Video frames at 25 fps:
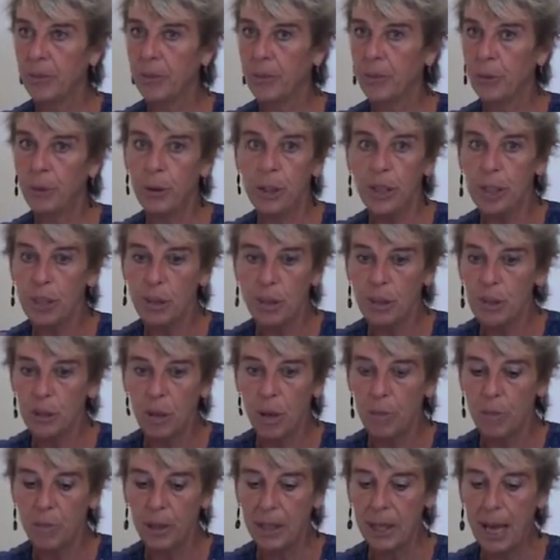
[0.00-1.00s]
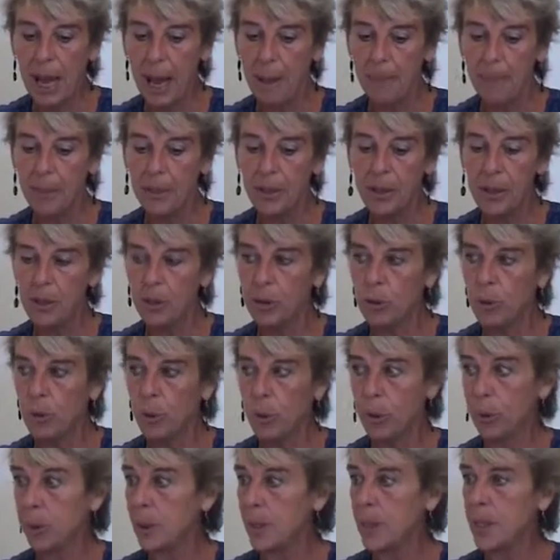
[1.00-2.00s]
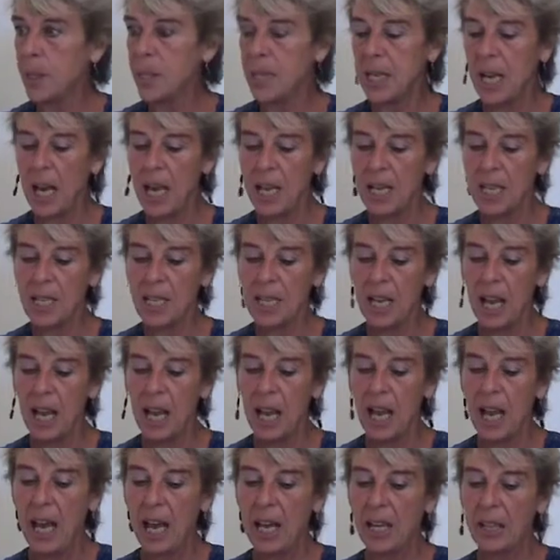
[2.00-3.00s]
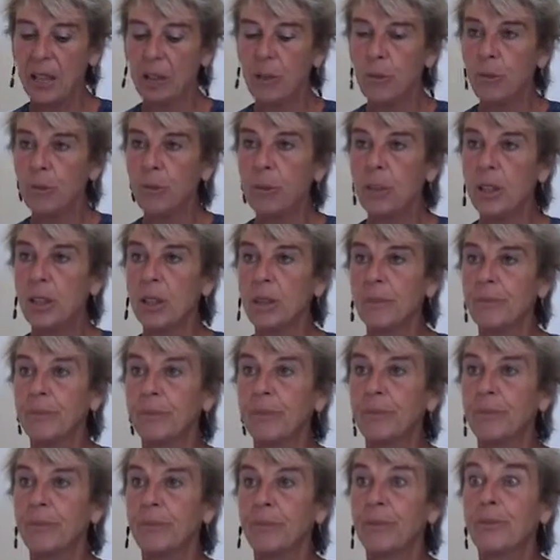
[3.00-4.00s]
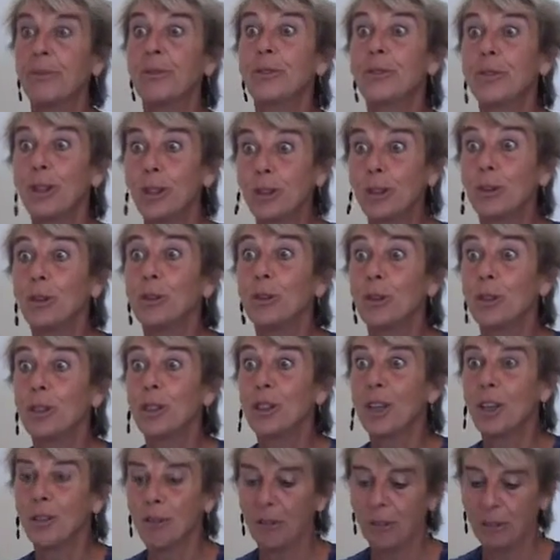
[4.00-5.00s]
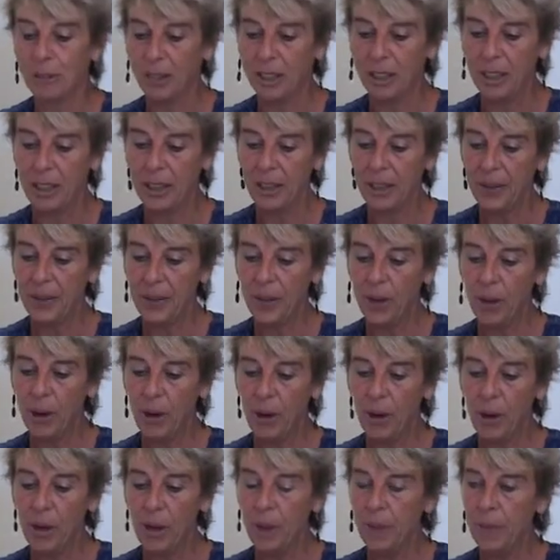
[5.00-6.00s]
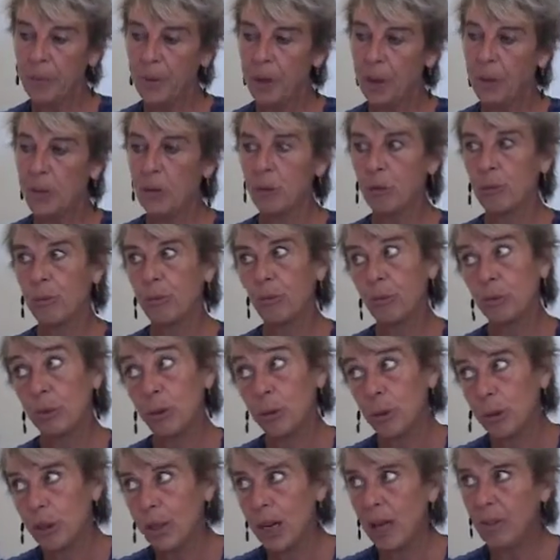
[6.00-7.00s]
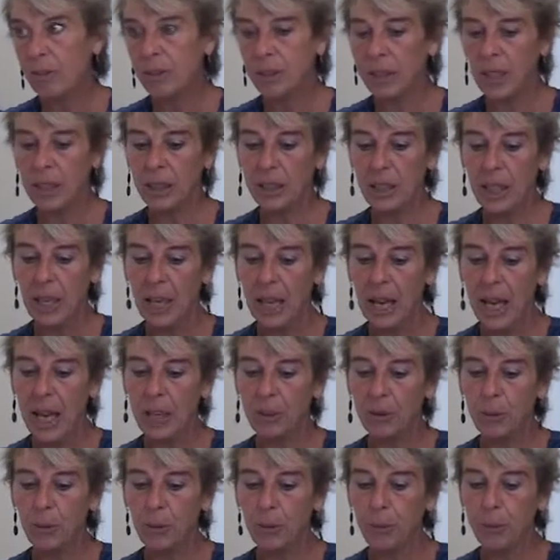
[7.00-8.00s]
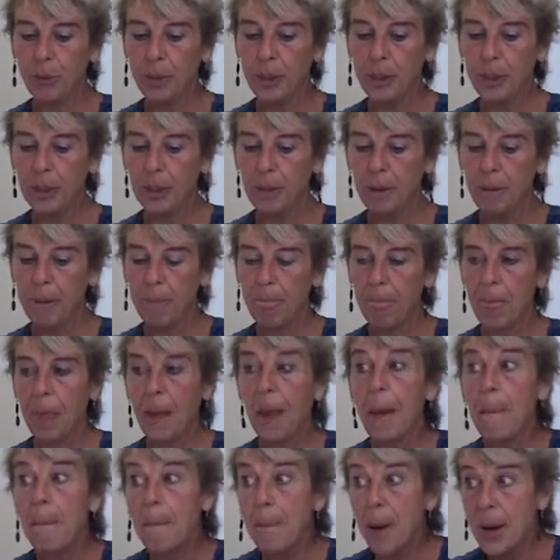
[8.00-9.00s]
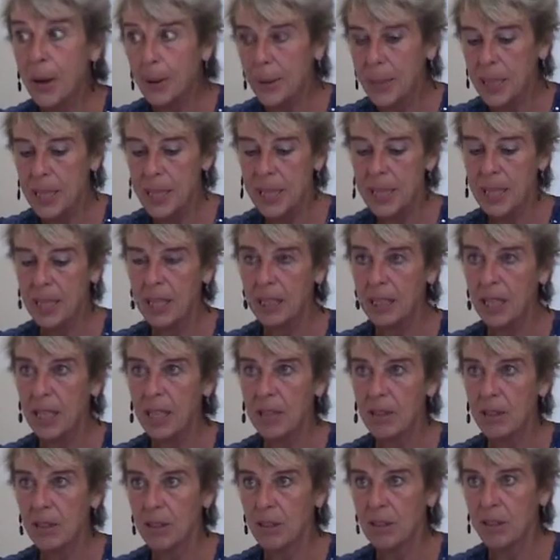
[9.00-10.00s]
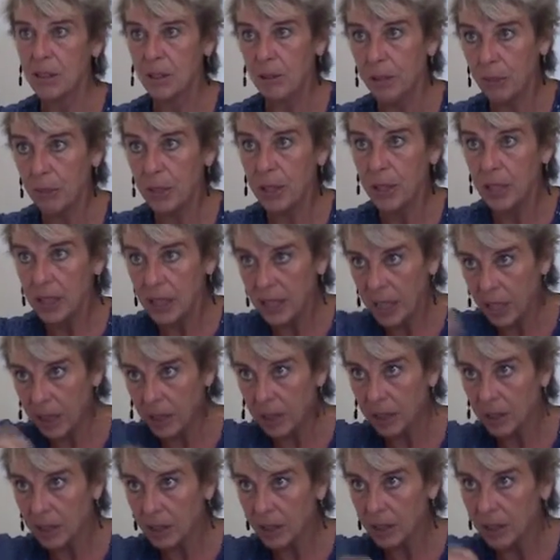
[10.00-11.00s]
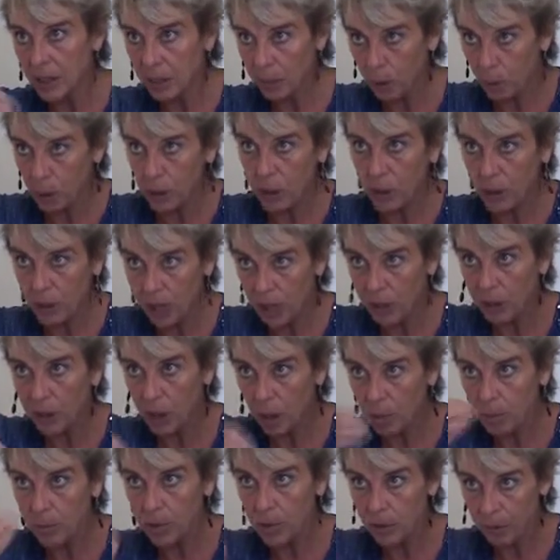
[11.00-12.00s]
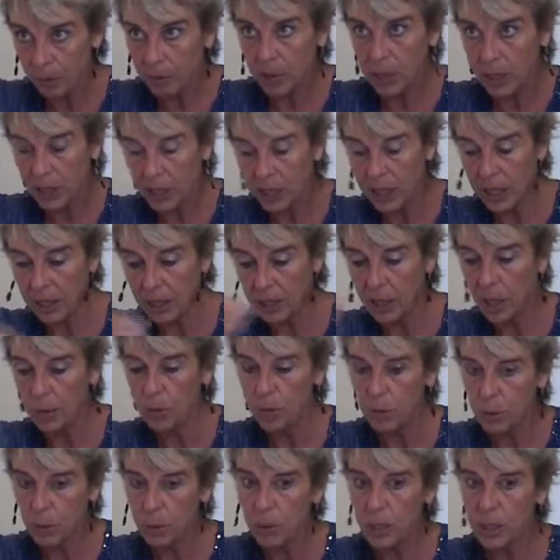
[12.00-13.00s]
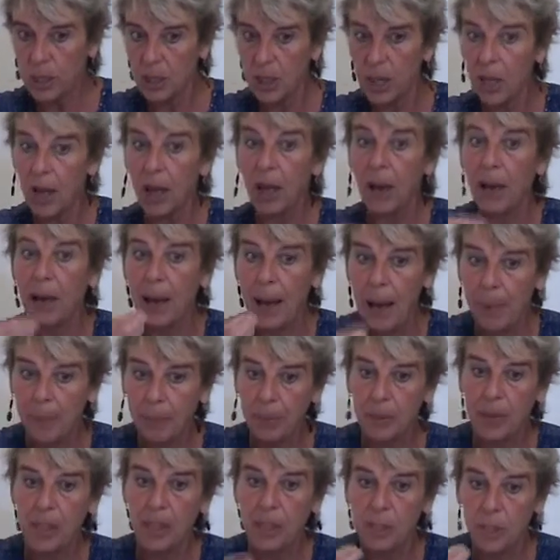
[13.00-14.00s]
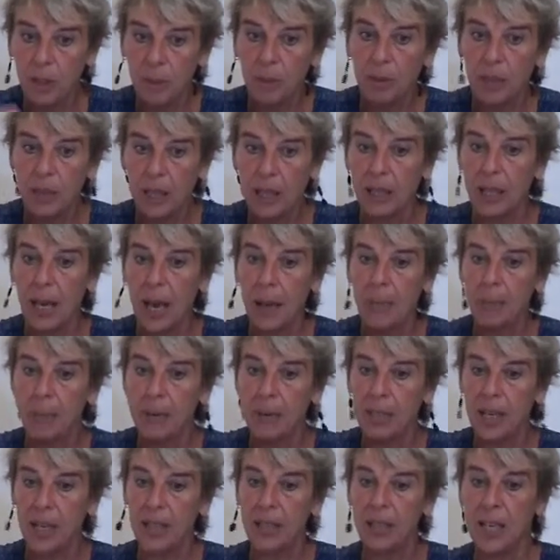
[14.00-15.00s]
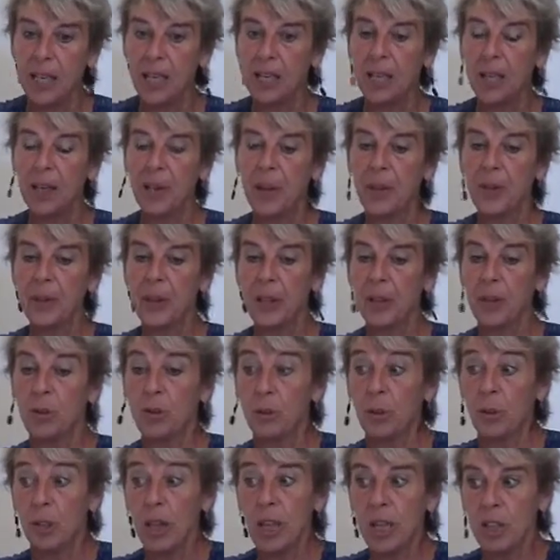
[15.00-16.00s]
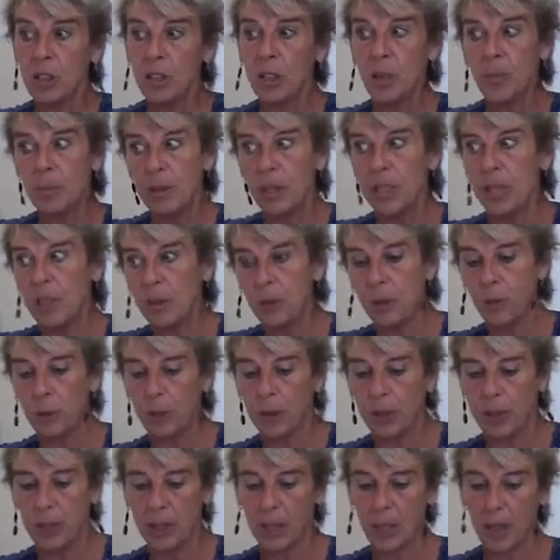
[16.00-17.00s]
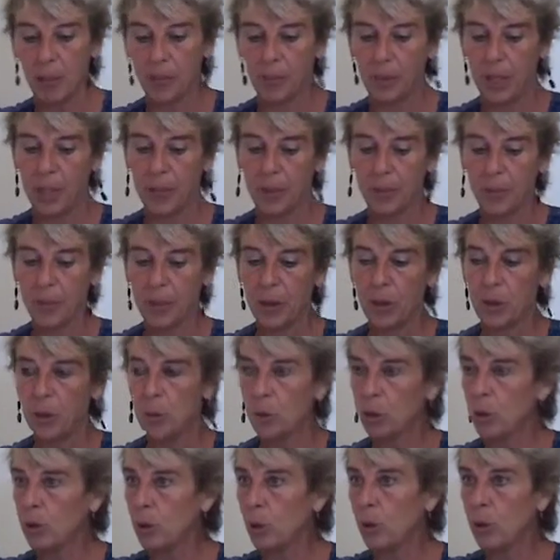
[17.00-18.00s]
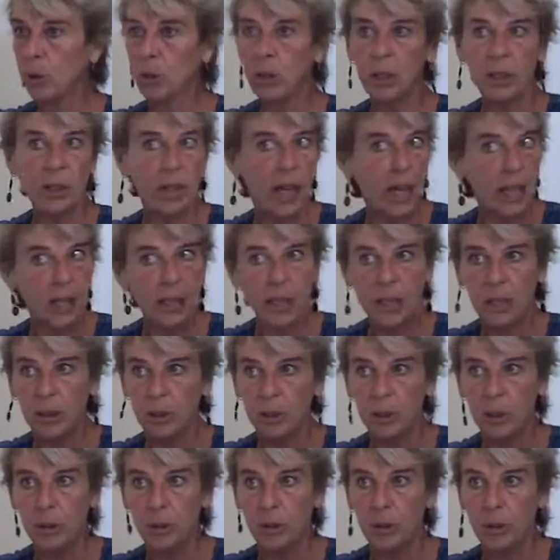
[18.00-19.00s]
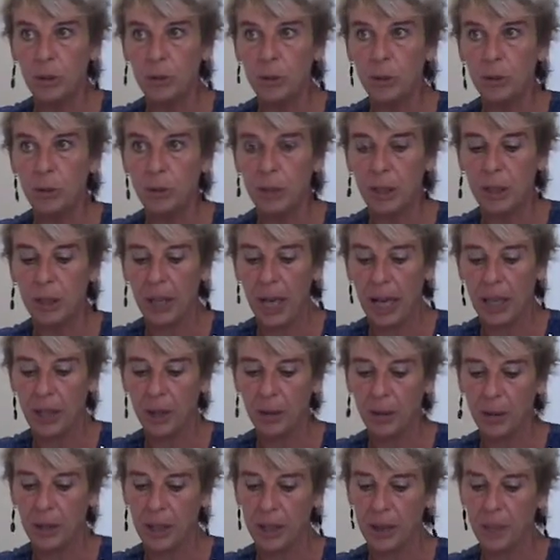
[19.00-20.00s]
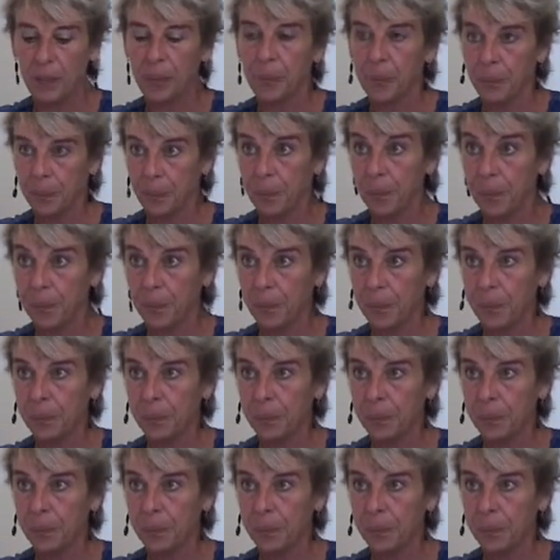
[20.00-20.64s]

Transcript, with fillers: For instance, something happened, you were criticized, and you feel not good enough. Eh? Or you, you were laughed at and you feel embarrassed. That's a feeling that an emotion that comes, a feeling that comes with a happening, something that happened, and then you think something, you feel something. You were scolded, and in return, you feel angry. Hmm?